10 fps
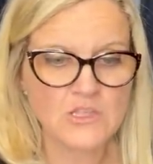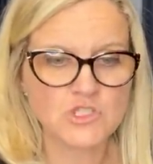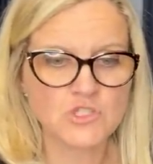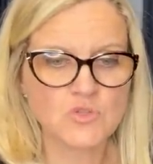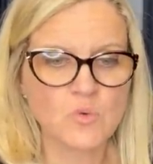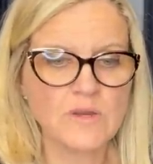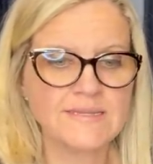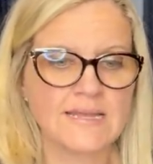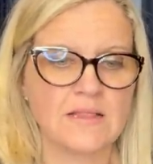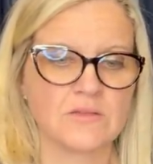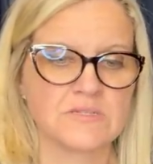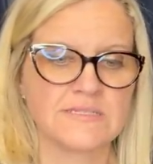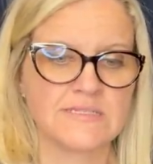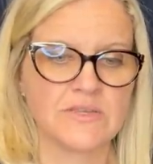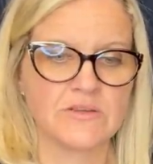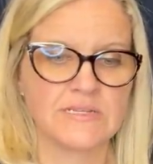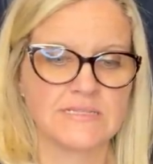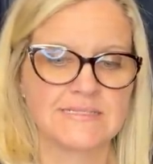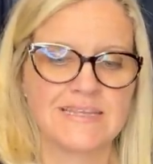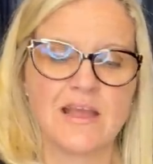Storyteller
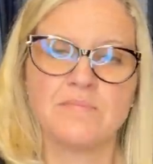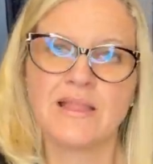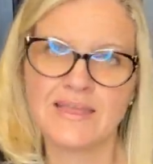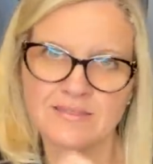series. See, I'm like,